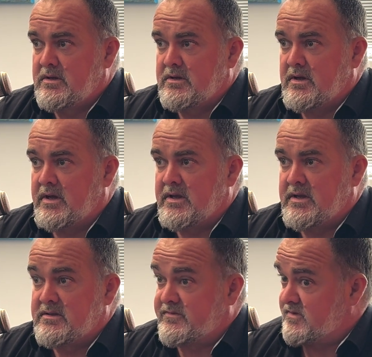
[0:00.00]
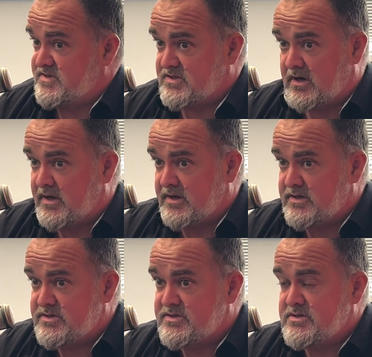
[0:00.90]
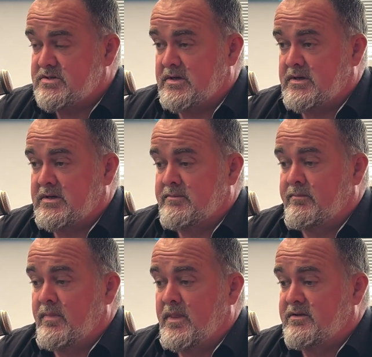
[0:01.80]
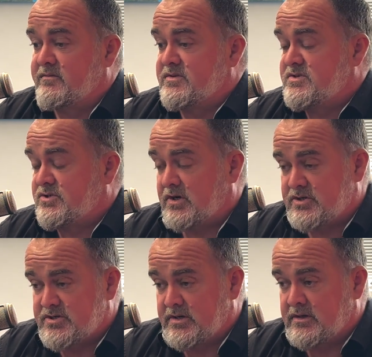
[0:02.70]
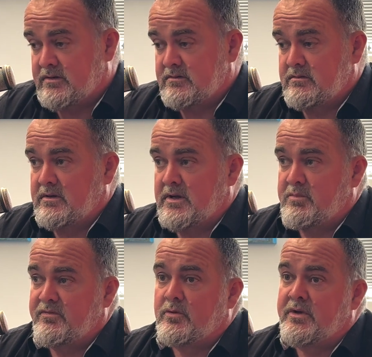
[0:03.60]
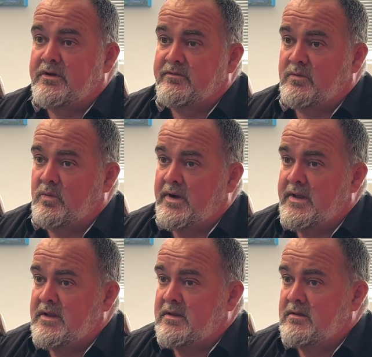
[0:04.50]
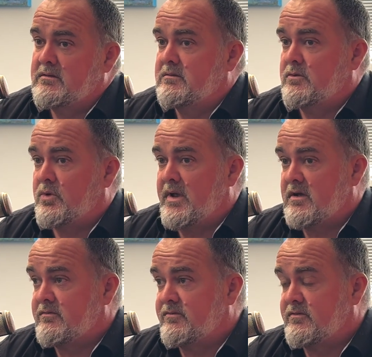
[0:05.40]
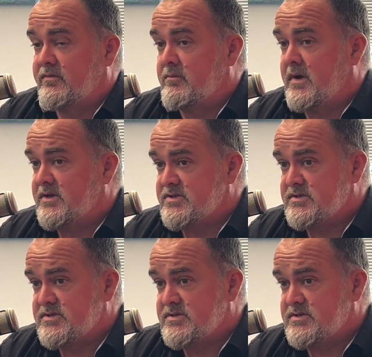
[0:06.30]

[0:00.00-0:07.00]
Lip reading: a different size, a different structure, perform in a different way, or have different margins.